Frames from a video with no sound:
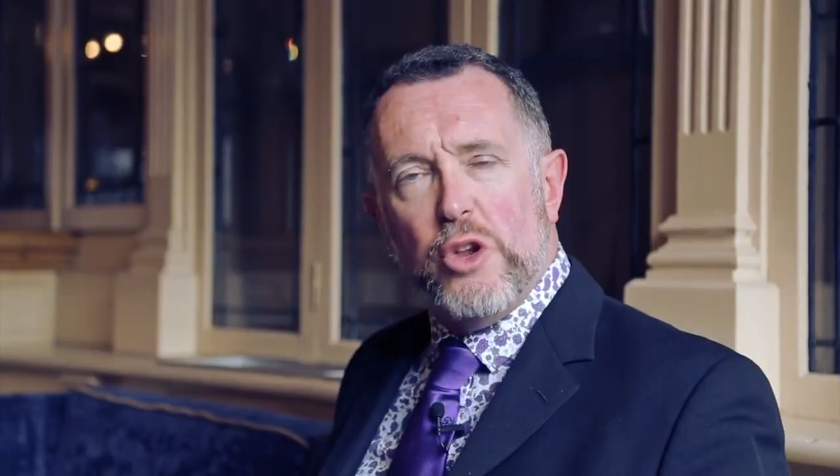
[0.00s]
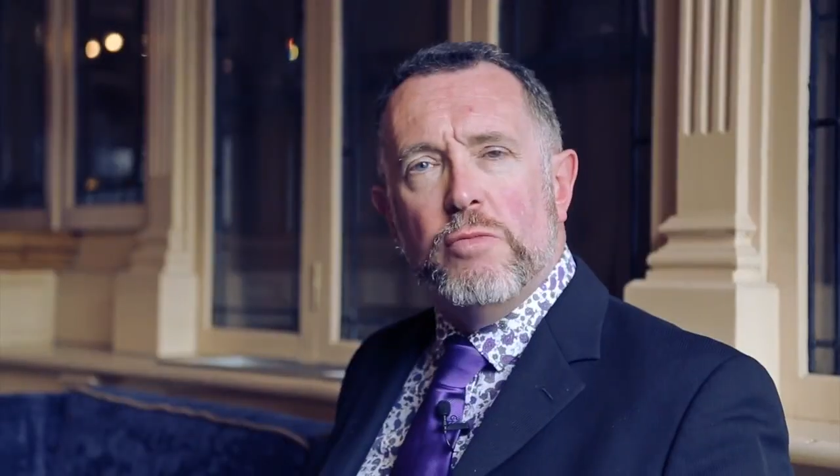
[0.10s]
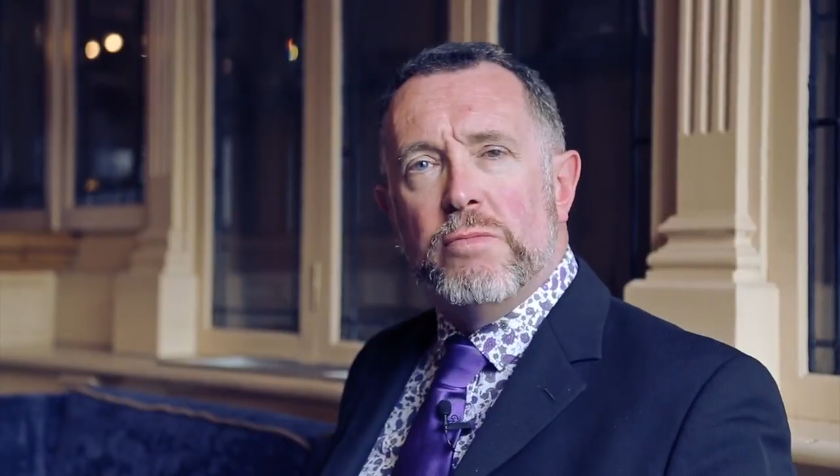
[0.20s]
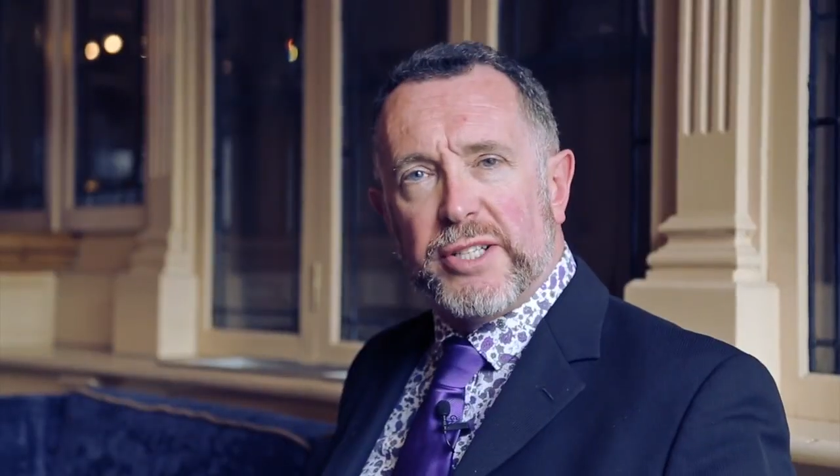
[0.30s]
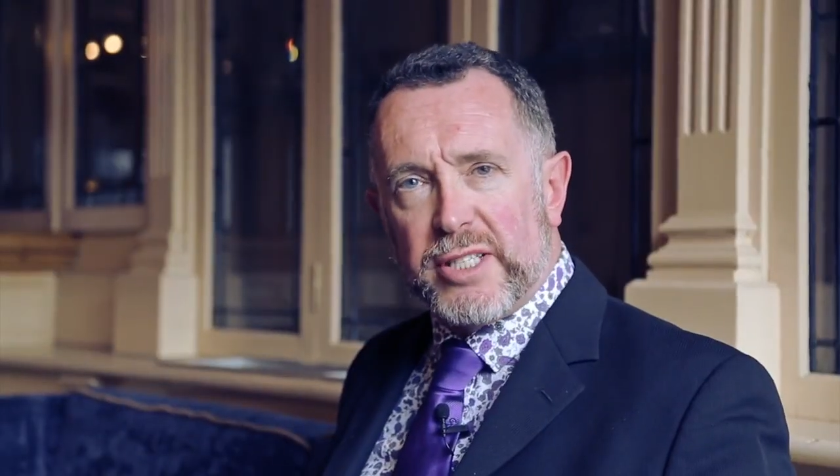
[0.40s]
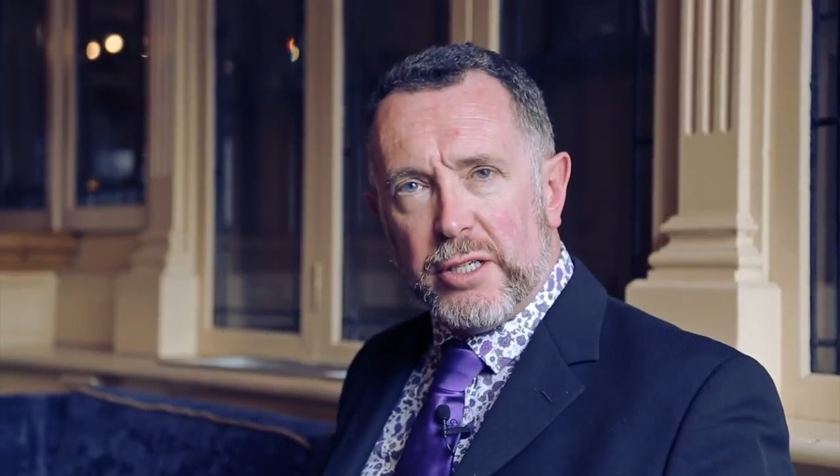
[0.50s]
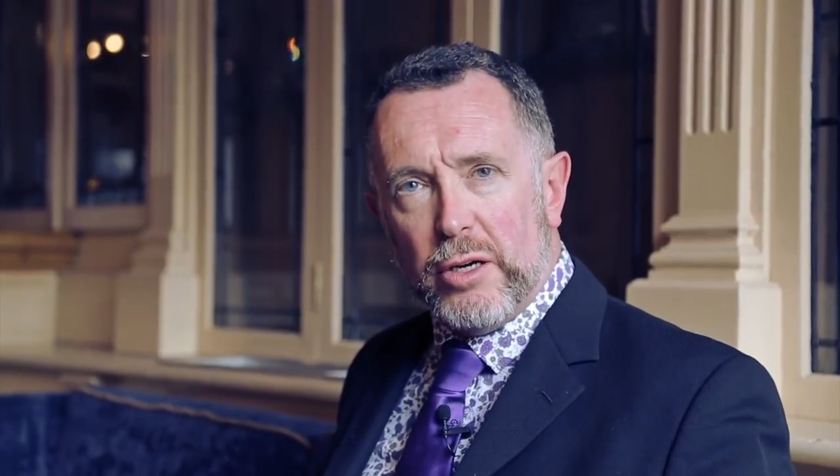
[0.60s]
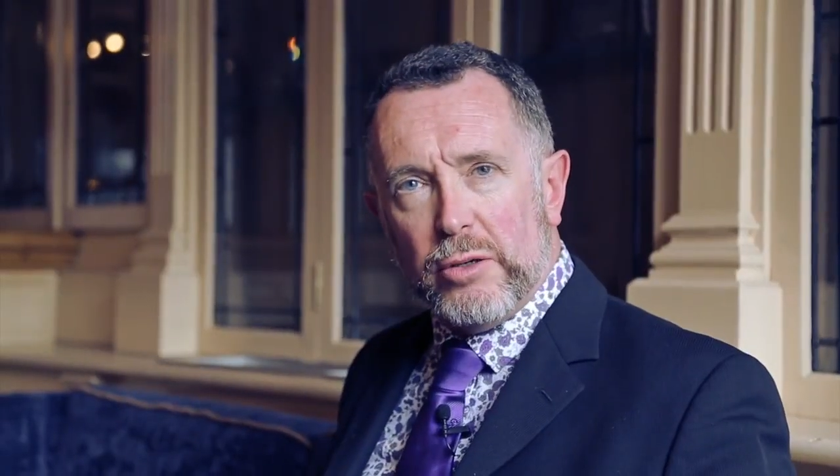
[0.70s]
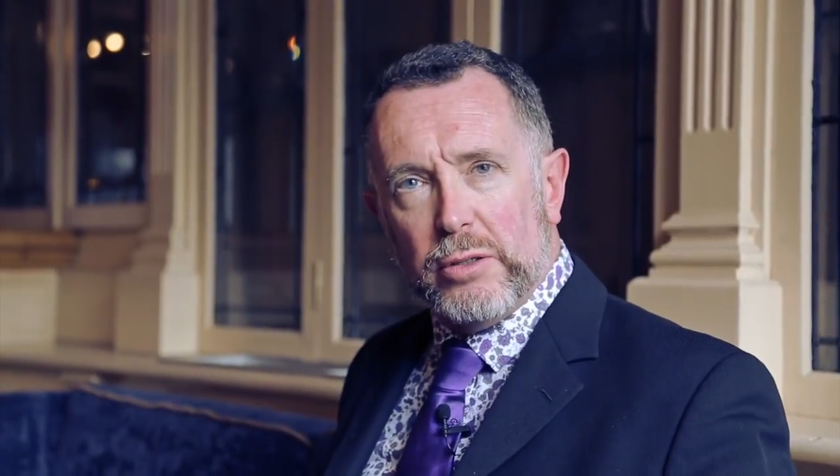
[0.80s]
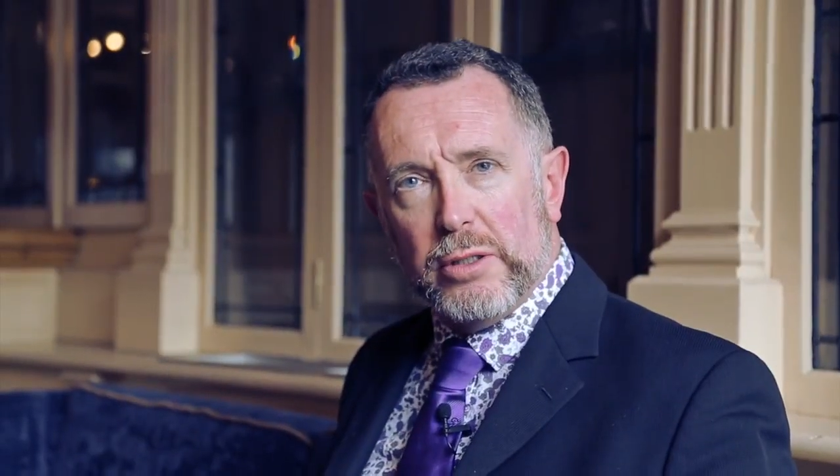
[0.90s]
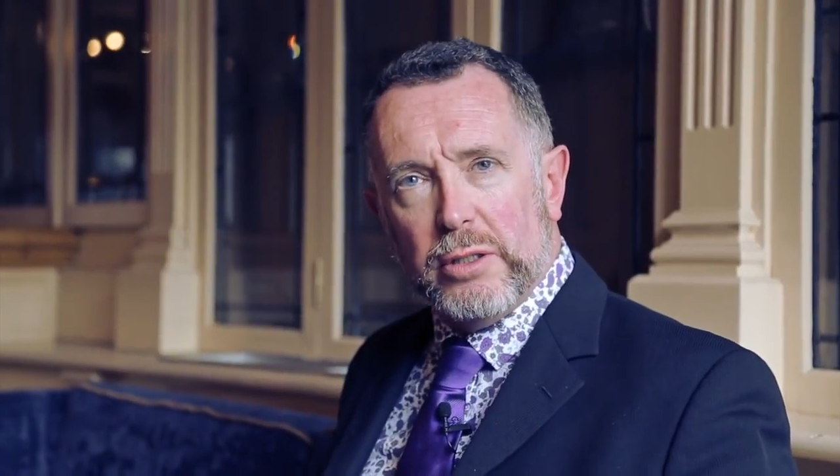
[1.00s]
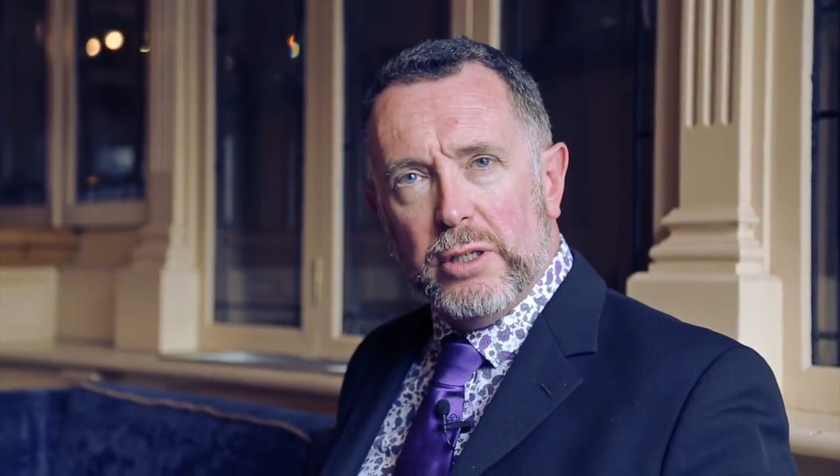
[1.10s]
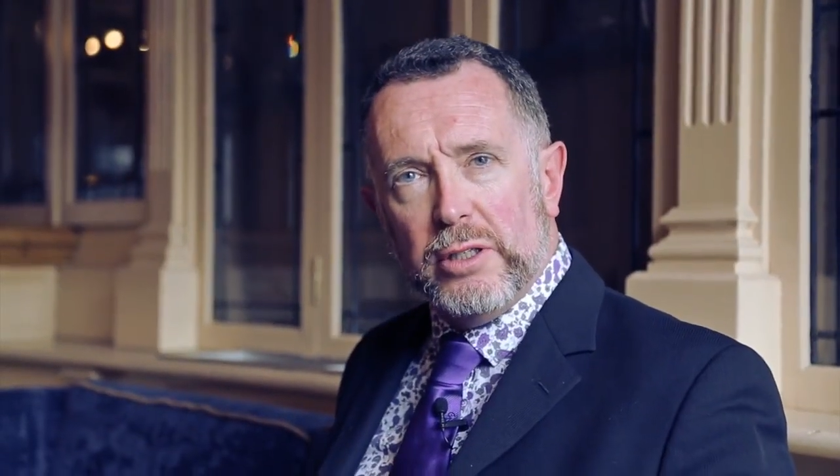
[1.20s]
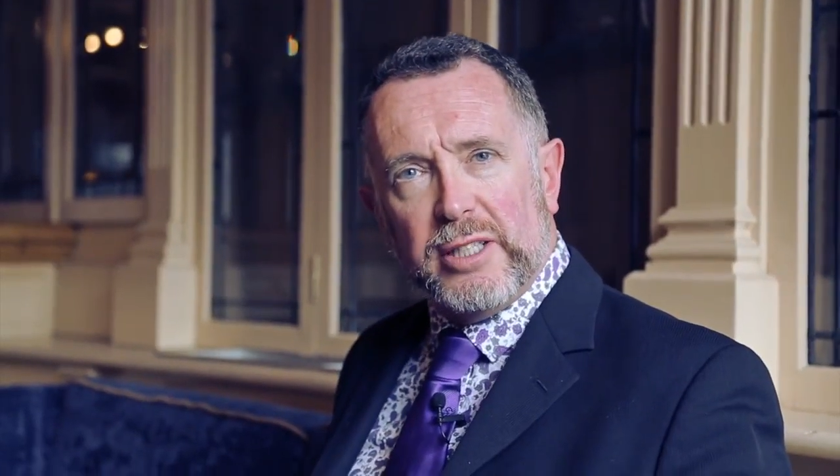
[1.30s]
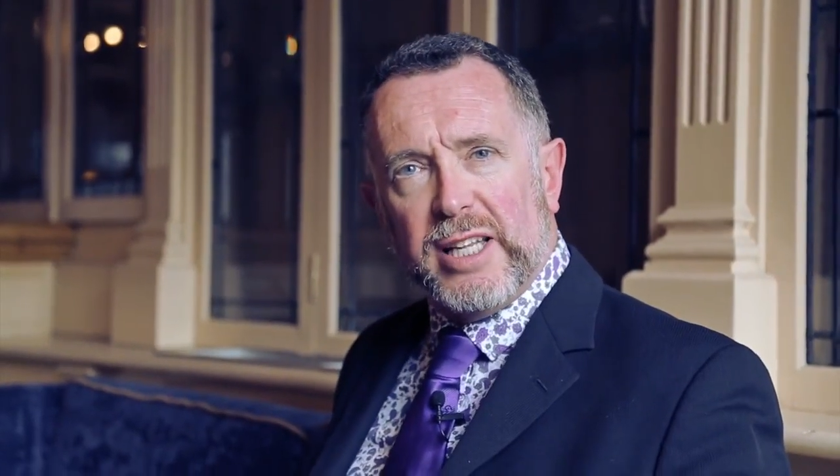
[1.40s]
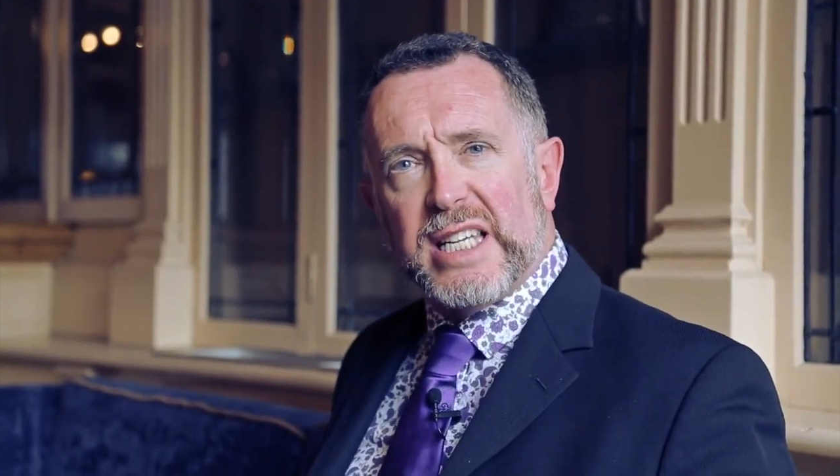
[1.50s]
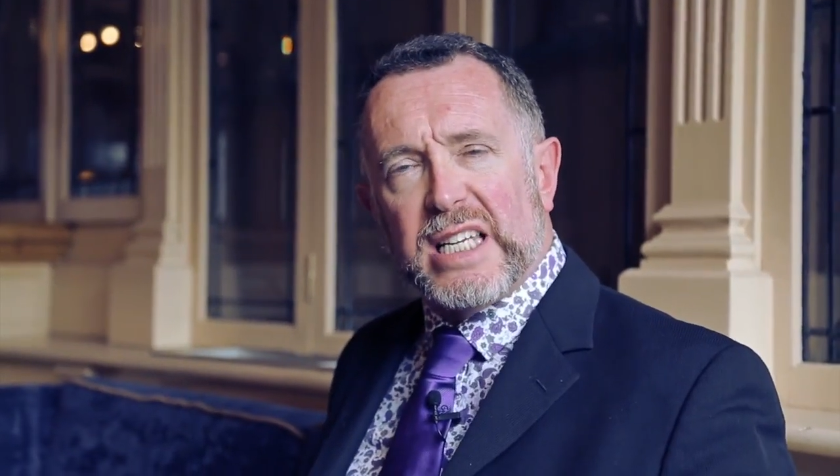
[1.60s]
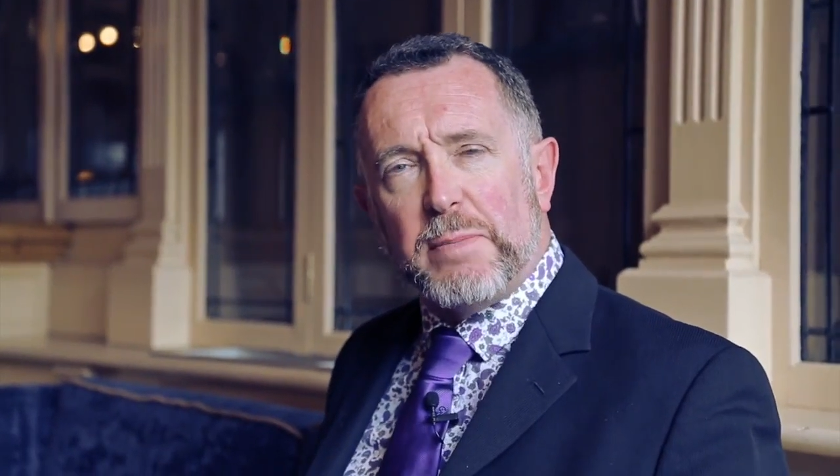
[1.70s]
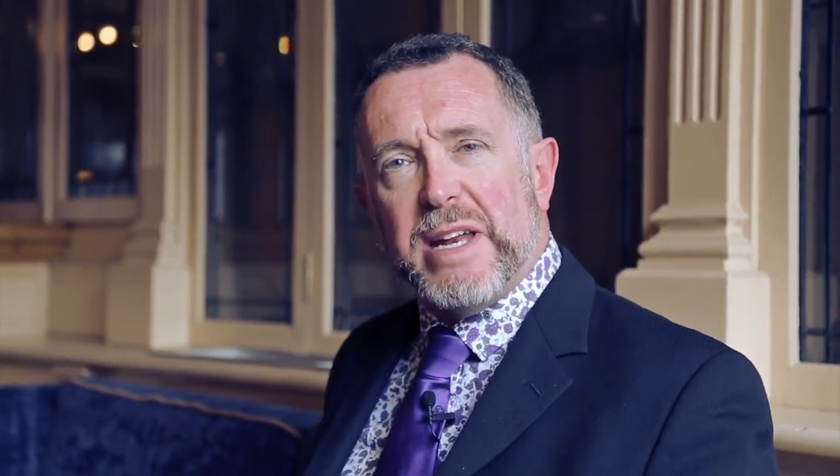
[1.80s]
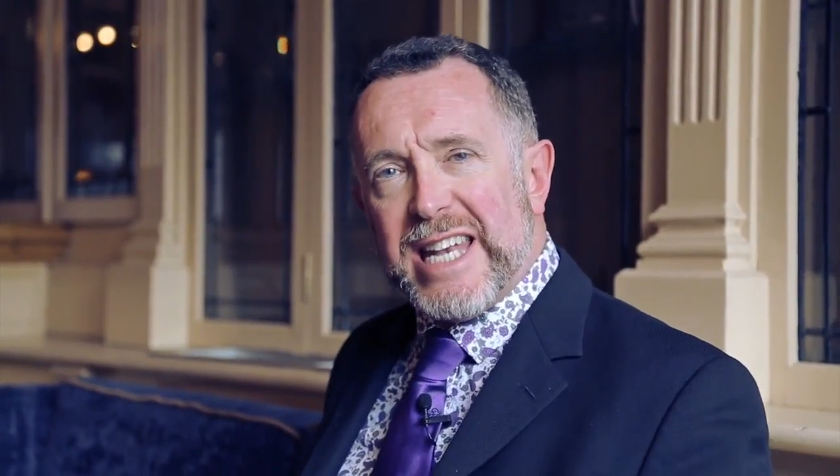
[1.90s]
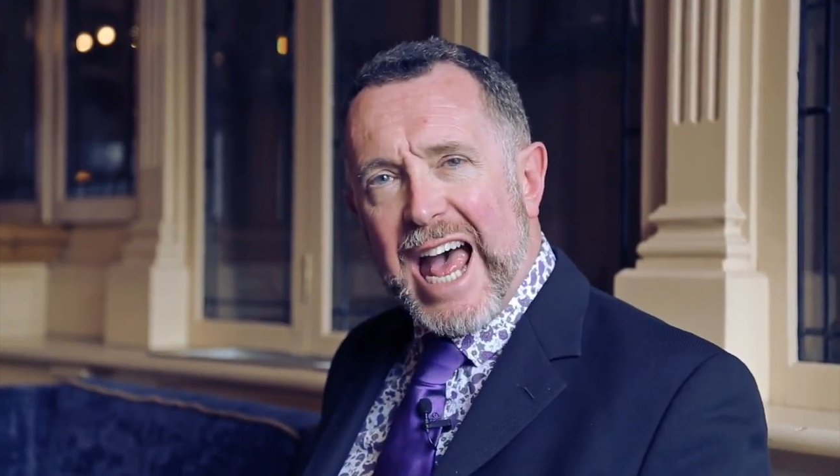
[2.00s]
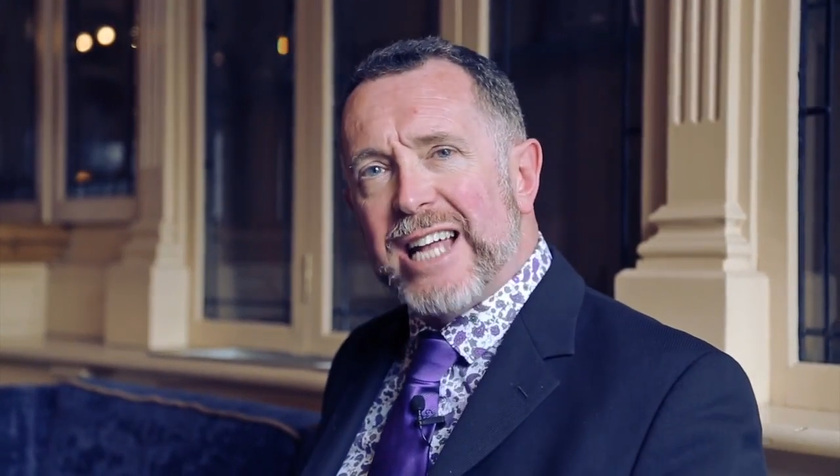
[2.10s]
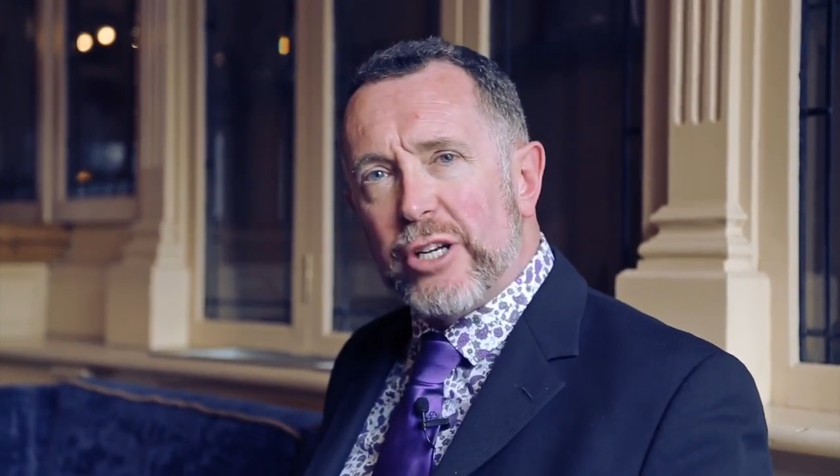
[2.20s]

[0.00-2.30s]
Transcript: You must know that this has been an